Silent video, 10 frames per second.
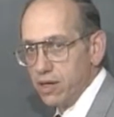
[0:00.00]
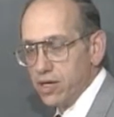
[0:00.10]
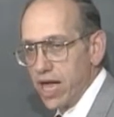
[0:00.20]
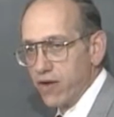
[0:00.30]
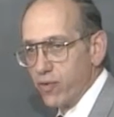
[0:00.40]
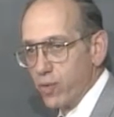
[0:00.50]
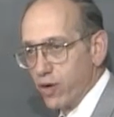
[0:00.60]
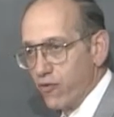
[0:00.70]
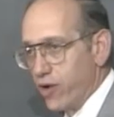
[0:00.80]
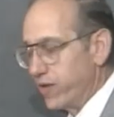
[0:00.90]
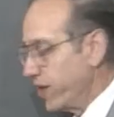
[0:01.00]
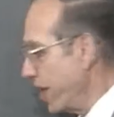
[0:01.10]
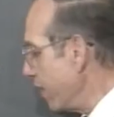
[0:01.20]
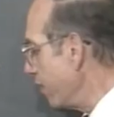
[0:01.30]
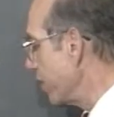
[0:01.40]
And if we want to find the
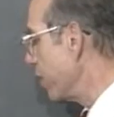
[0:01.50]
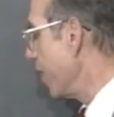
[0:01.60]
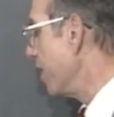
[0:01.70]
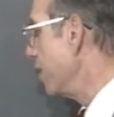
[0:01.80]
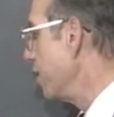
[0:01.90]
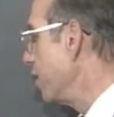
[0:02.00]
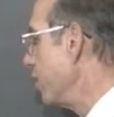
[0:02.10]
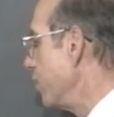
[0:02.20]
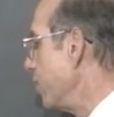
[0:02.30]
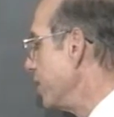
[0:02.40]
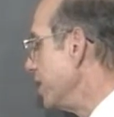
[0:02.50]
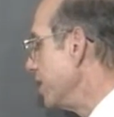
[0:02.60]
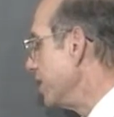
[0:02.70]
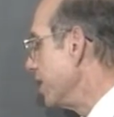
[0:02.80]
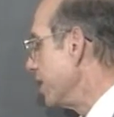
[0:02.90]
area, then we
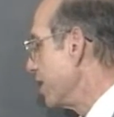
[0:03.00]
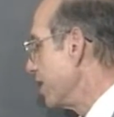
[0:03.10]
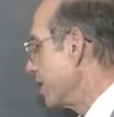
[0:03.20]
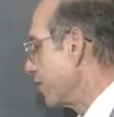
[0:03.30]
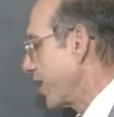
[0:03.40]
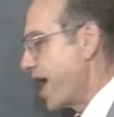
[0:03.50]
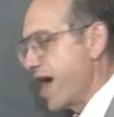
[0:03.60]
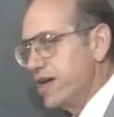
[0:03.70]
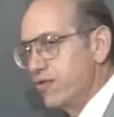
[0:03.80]
need the height